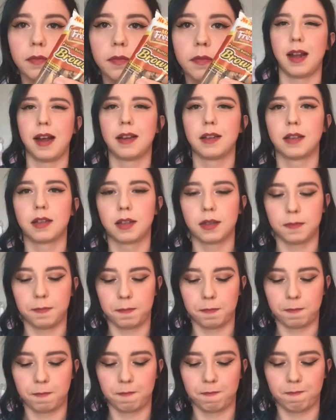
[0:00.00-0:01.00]
Let's,
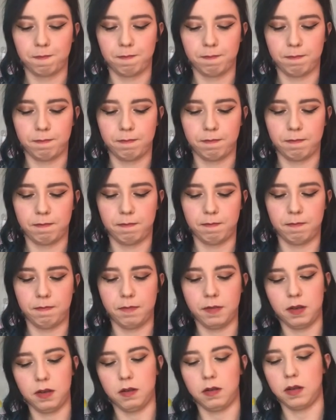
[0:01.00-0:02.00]

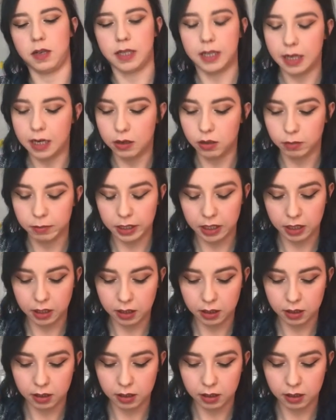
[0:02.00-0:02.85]
I can't open it.